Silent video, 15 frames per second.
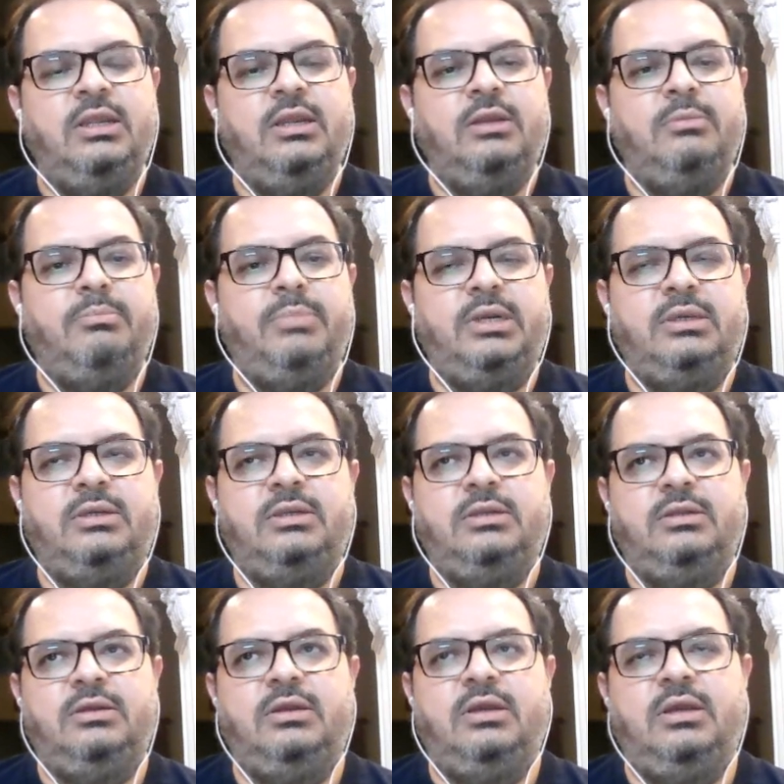But
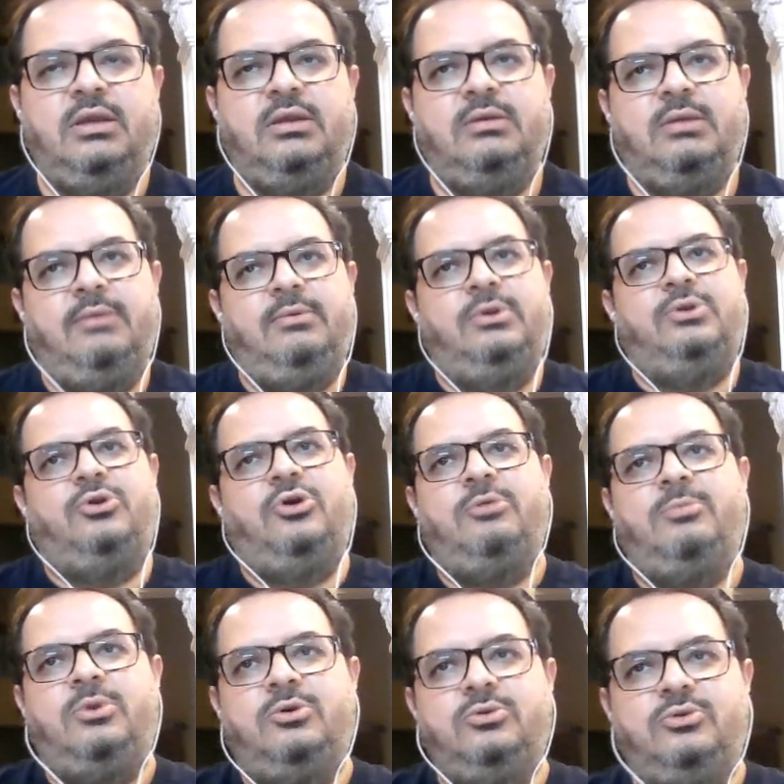I will talk
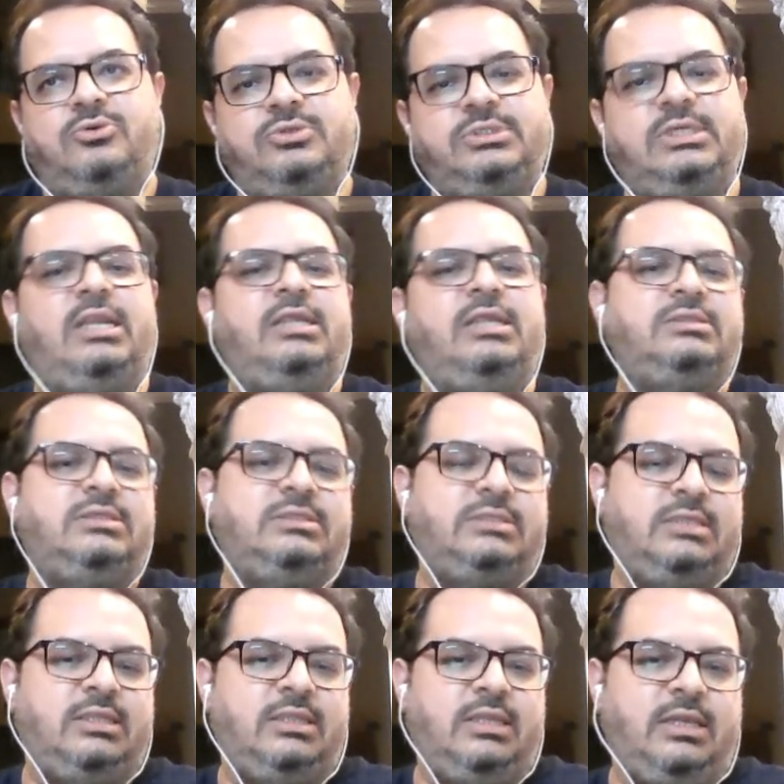about those challenges and
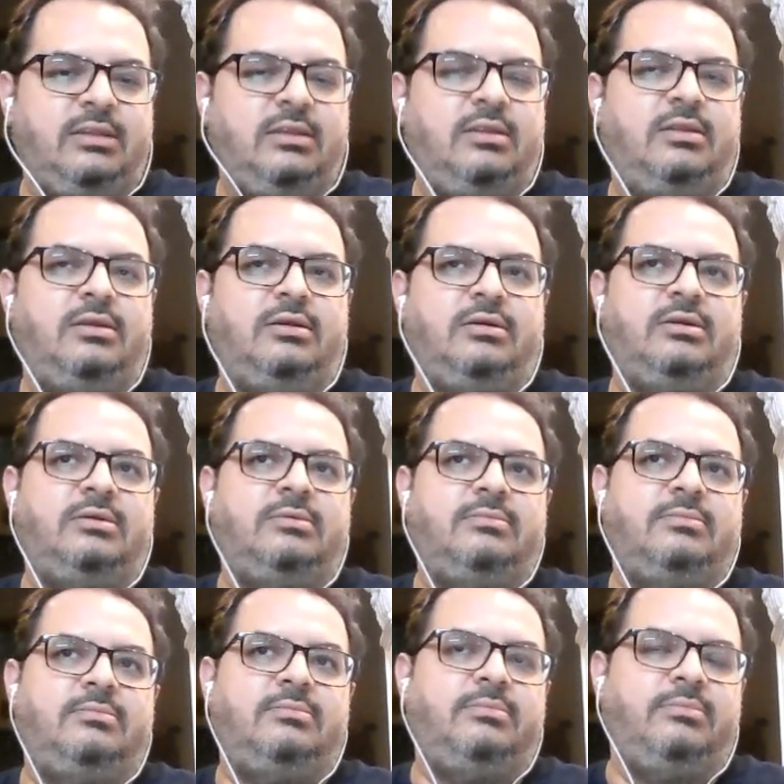then
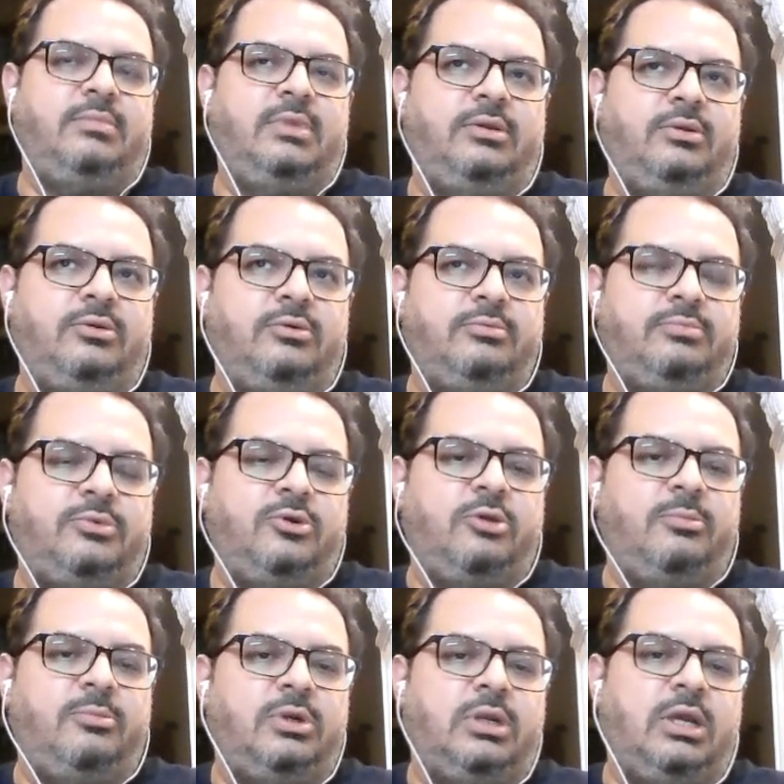talk
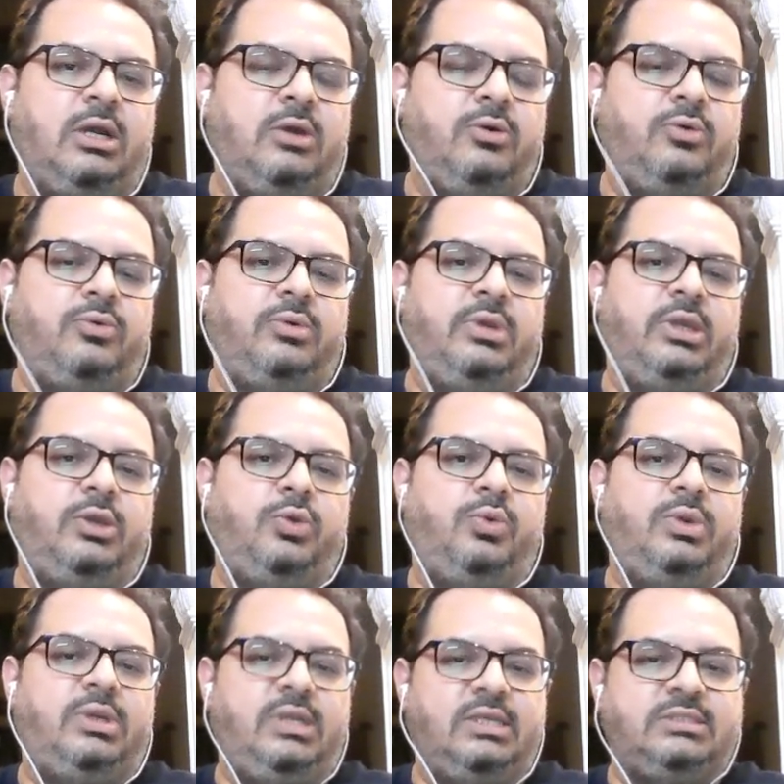about how
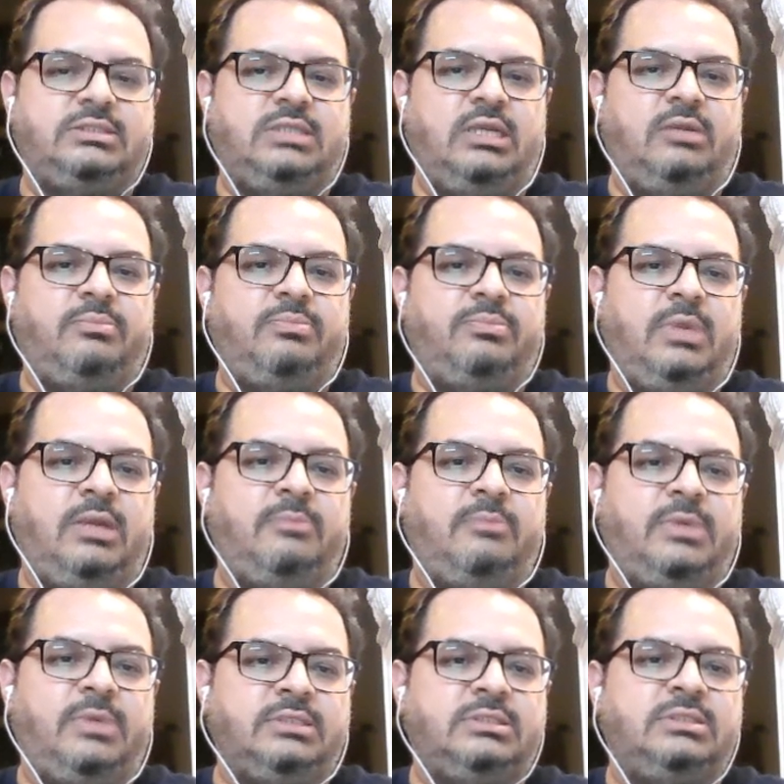AQA tests
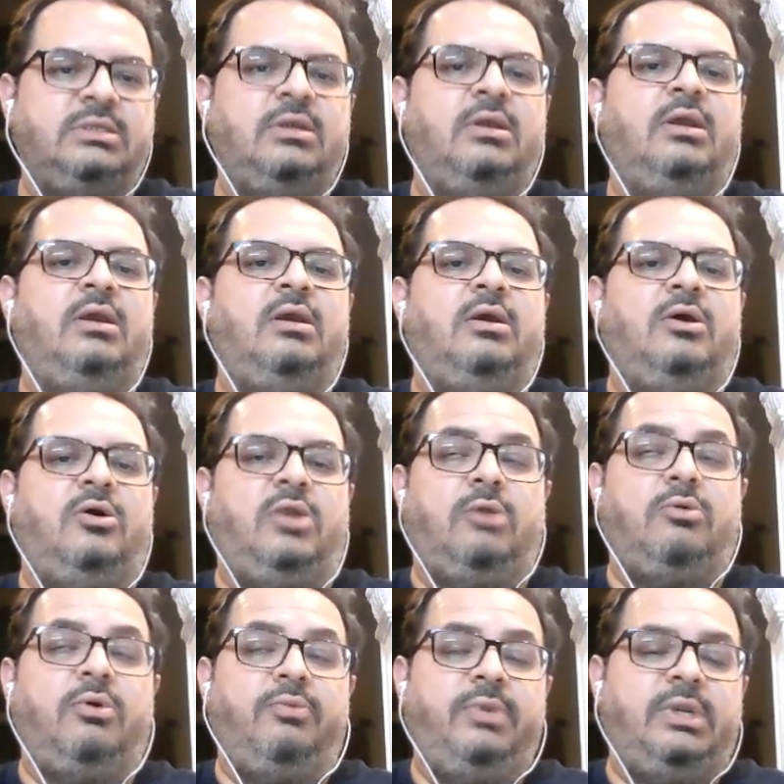helped us, or
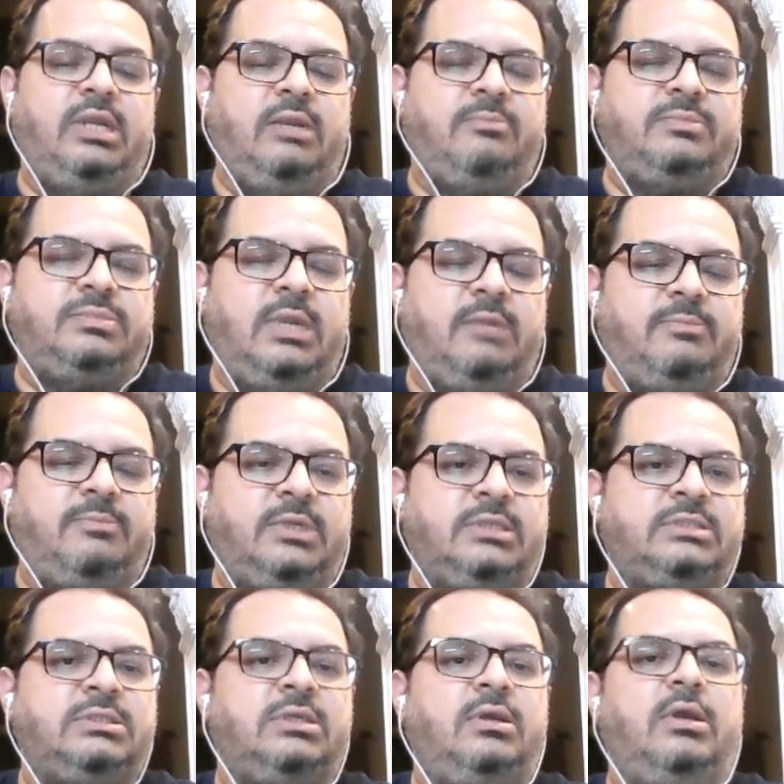AQAvit helped us.